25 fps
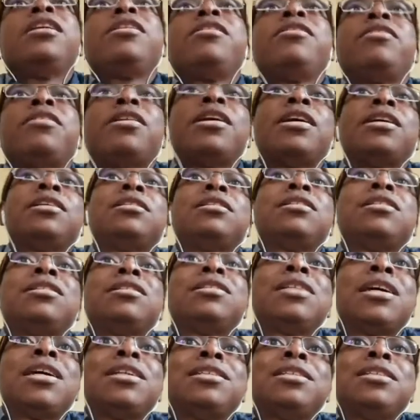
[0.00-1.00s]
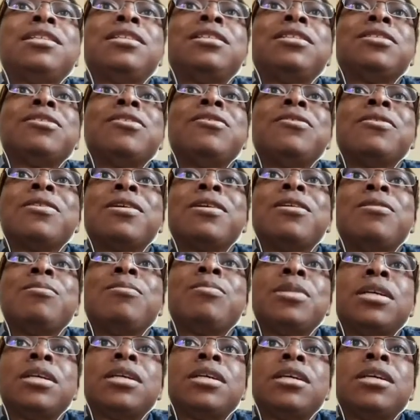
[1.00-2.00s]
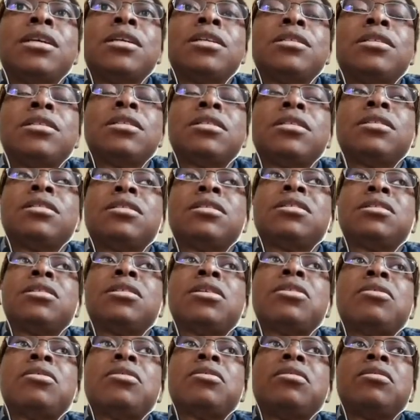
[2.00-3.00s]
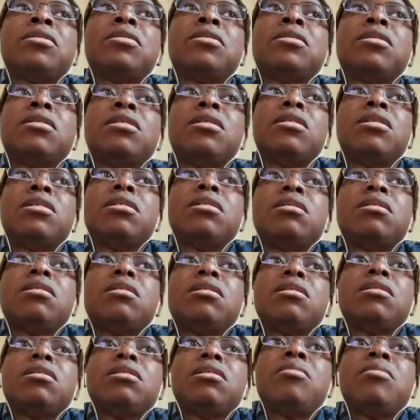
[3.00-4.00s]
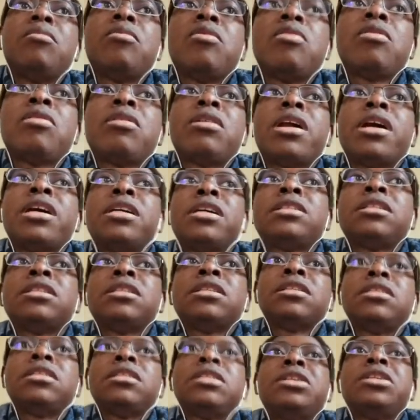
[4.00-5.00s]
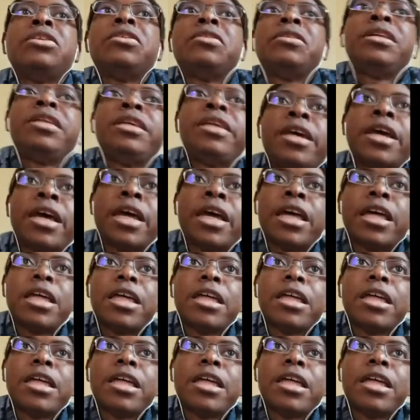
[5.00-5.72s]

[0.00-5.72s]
crisis has its own complications. So the more crisis you get,